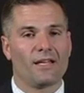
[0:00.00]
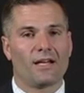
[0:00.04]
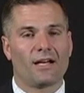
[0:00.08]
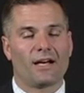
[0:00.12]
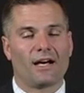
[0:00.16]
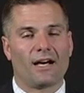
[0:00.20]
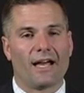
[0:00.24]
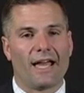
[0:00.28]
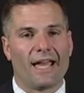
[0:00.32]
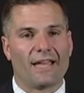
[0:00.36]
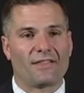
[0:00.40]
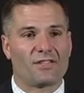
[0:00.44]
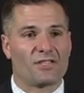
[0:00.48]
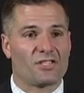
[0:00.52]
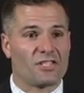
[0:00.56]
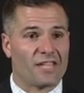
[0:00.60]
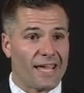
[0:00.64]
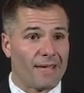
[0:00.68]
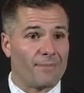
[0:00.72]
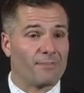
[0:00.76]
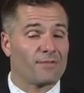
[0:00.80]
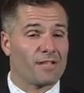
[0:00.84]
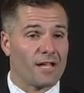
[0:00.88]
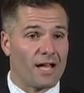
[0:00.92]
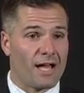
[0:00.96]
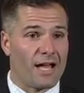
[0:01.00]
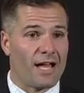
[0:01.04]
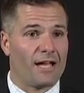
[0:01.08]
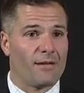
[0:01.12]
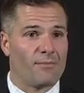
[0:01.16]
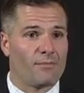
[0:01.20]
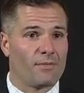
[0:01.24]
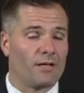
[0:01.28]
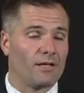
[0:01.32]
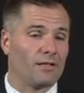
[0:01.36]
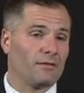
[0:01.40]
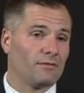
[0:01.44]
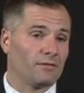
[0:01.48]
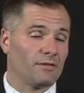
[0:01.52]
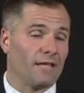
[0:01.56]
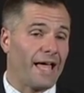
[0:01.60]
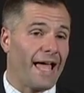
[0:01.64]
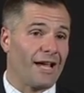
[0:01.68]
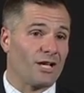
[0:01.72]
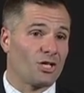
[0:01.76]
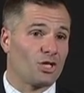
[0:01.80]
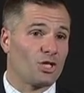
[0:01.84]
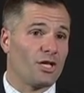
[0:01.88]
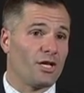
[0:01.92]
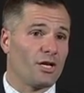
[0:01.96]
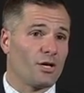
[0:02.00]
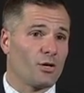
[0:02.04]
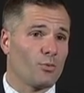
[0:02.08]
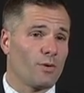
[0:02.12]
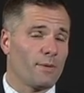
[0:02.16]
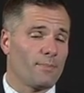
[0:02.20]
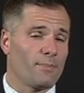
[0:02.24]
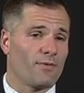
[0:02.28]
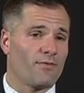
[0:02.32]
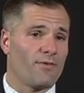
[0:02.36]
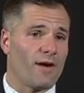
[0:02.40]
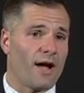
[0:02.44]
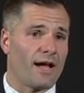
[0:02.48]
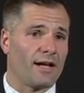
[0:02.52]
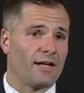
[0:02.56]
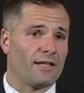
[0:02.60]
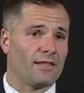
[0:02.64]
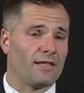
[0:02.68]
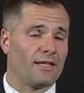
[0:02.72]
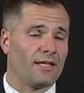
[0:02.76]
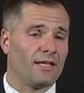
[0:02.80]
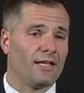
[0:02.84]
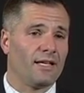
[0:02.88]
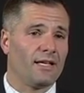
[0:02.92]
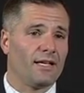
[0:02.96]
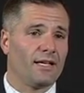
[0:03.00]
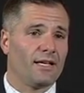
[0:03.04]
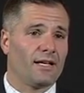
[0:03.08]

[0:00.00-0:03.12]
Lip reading: At the same time, last year we provided the